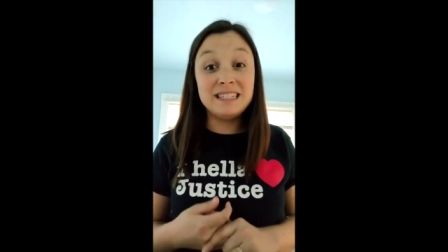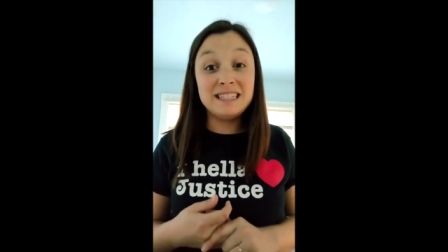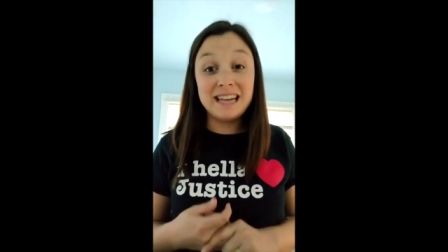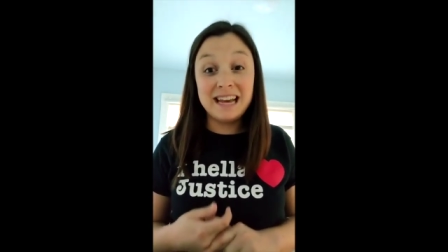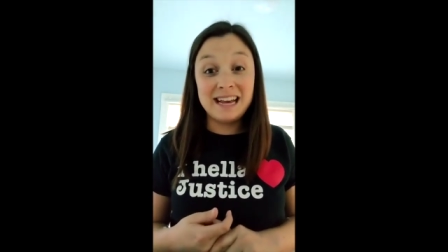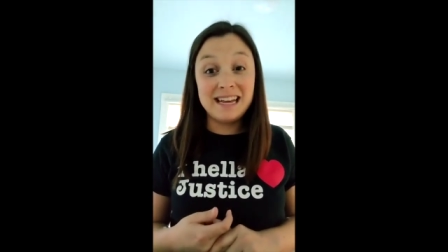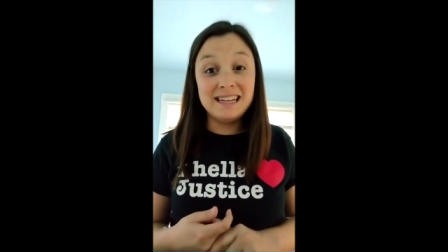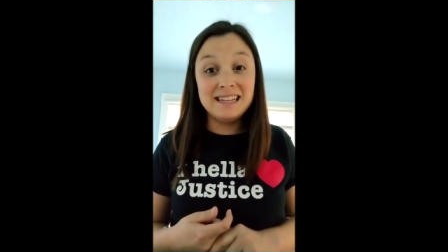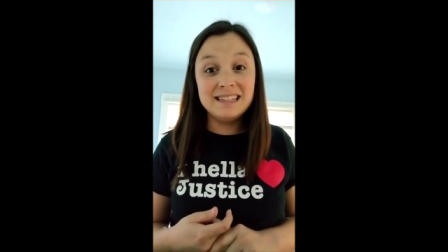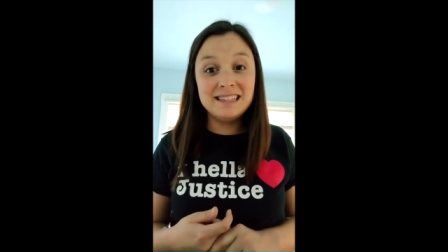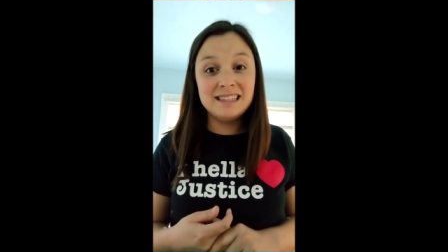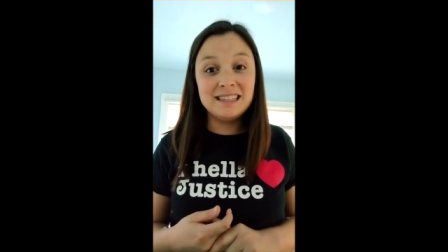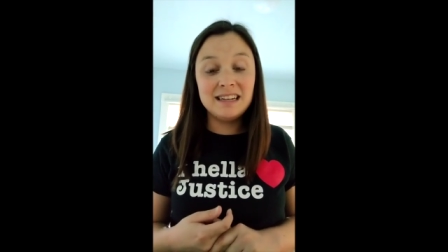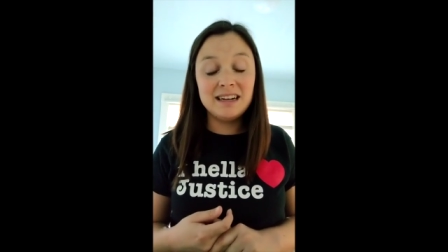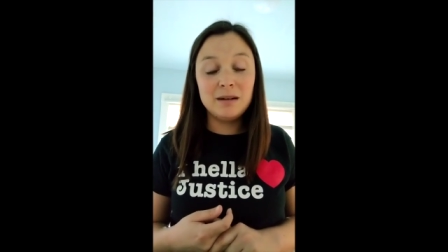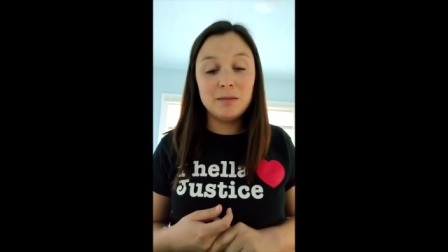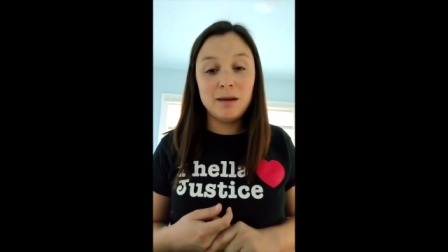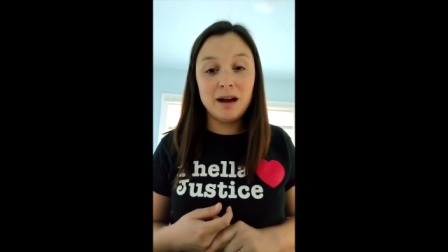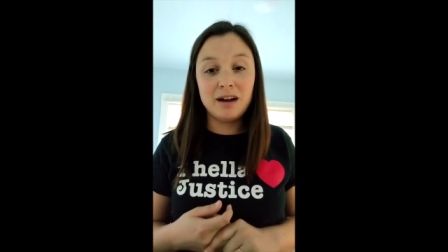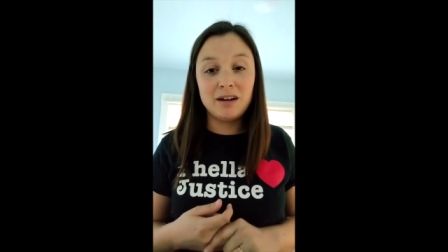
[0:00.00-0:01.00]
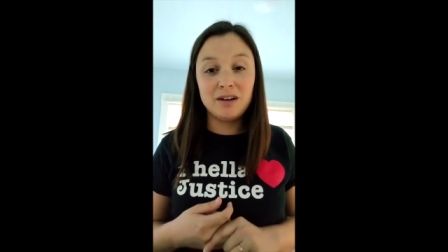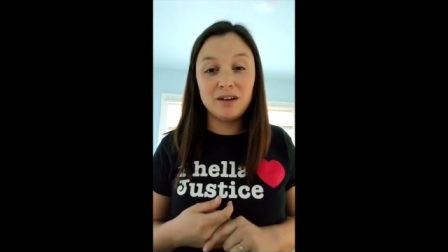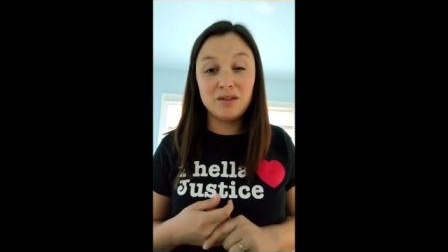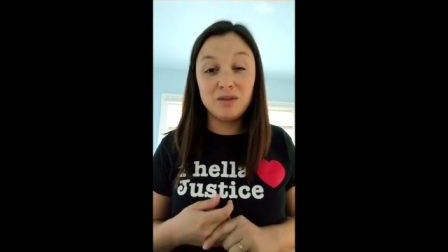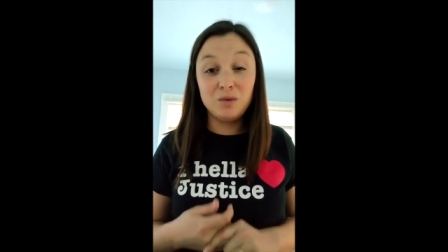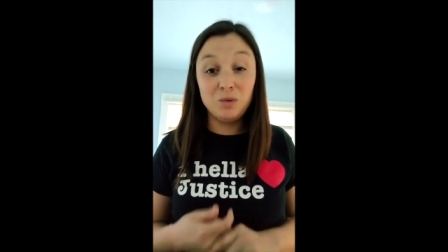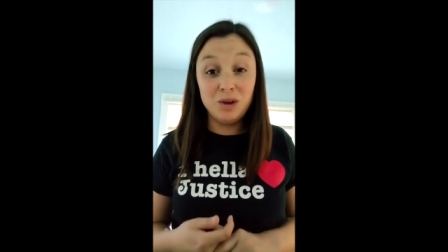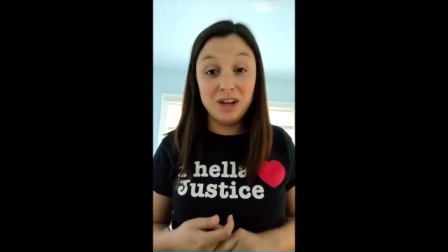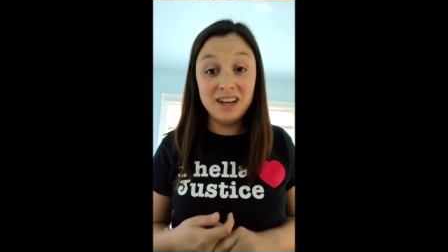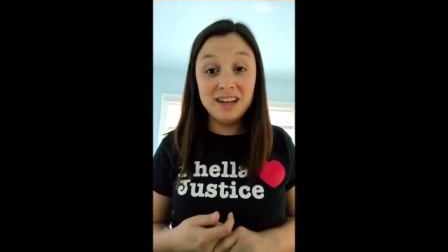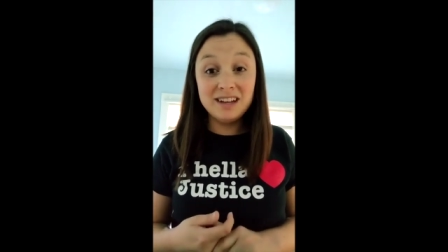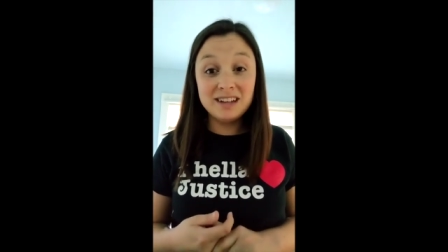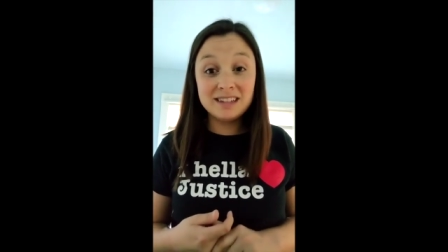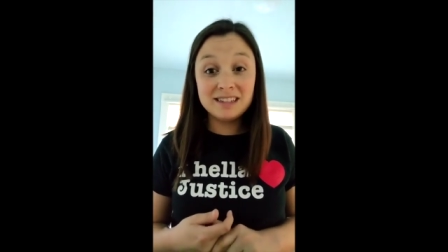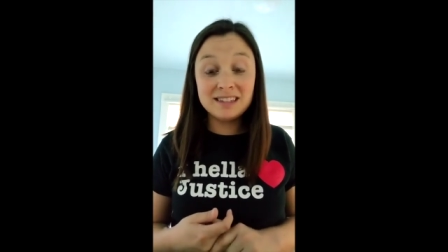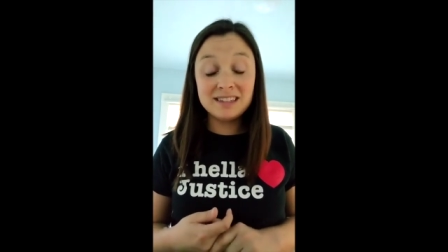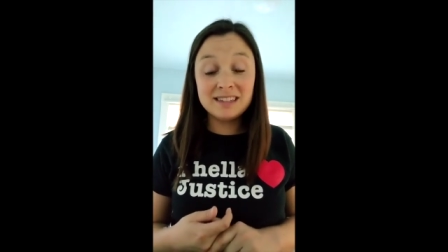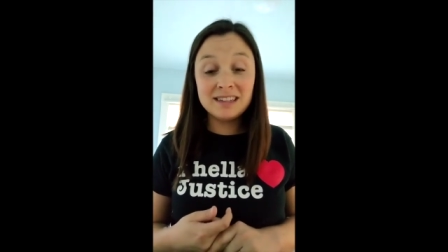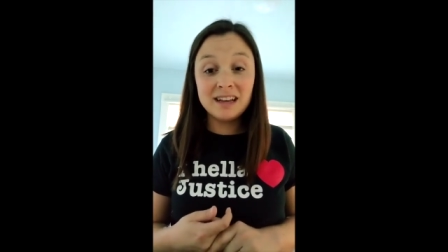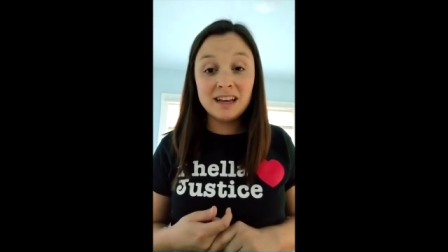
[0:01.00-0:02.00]
days, in a matter of
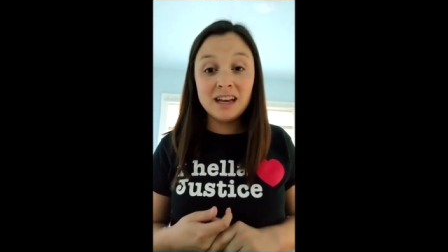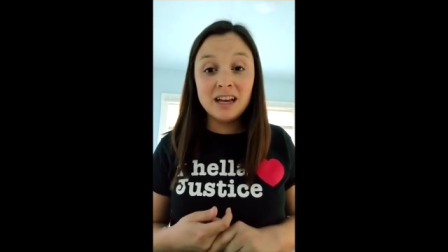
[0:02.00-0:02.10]
weeks,